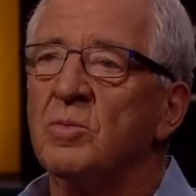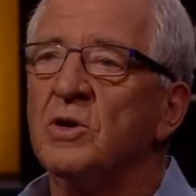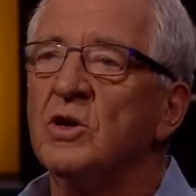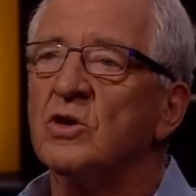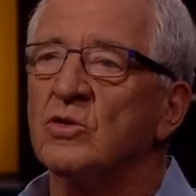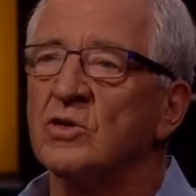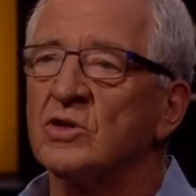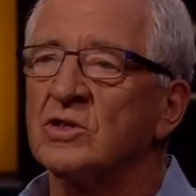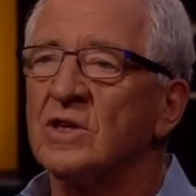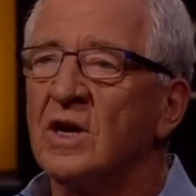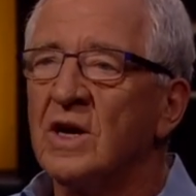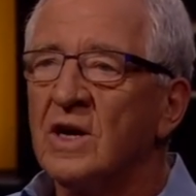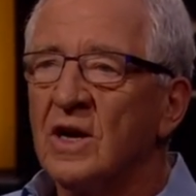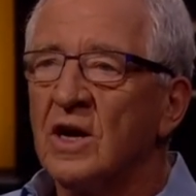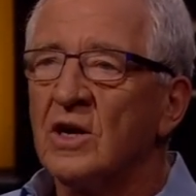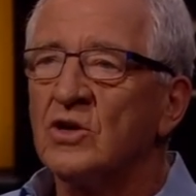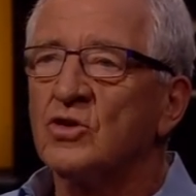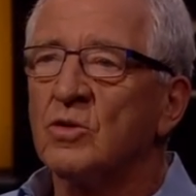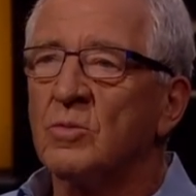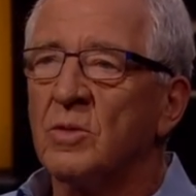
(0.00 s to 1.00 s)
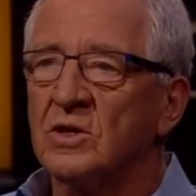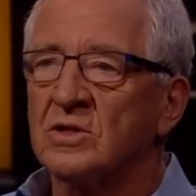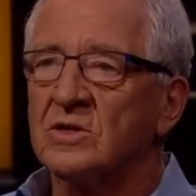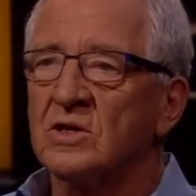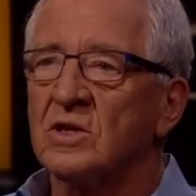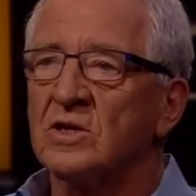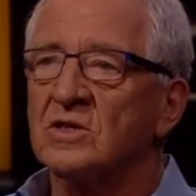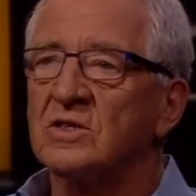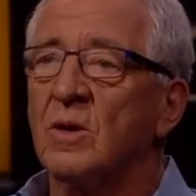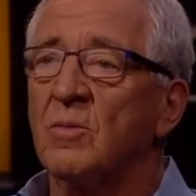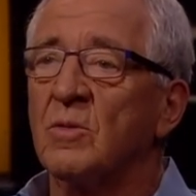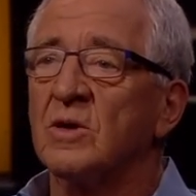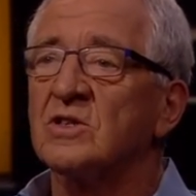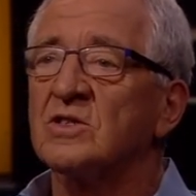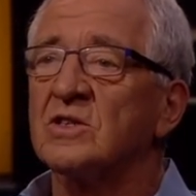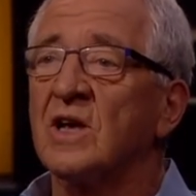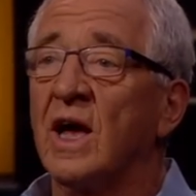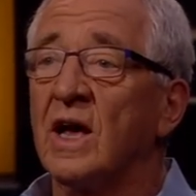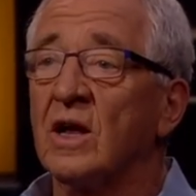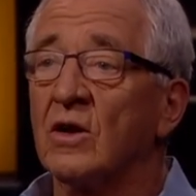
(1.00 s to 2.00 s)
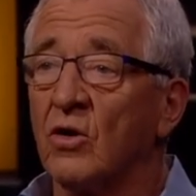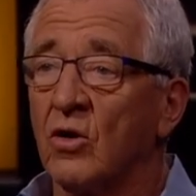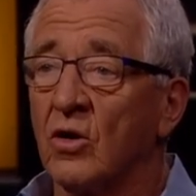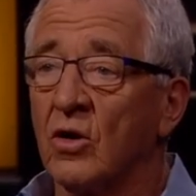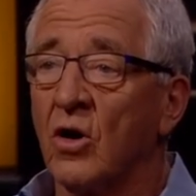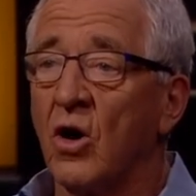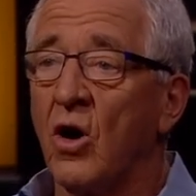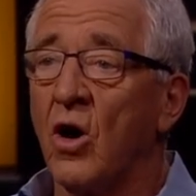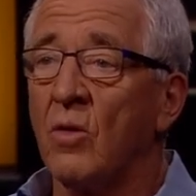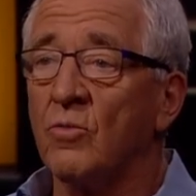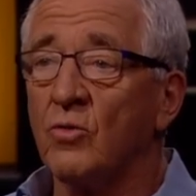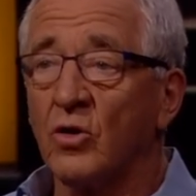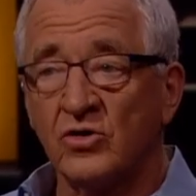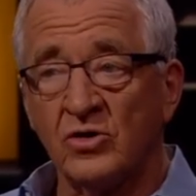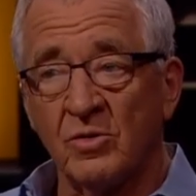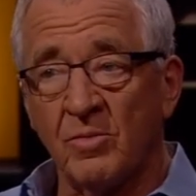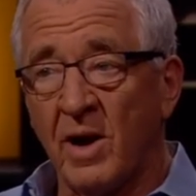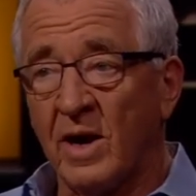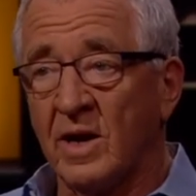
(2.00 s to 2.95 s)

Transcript: or because it's almost someone saying, "Look, I'm not your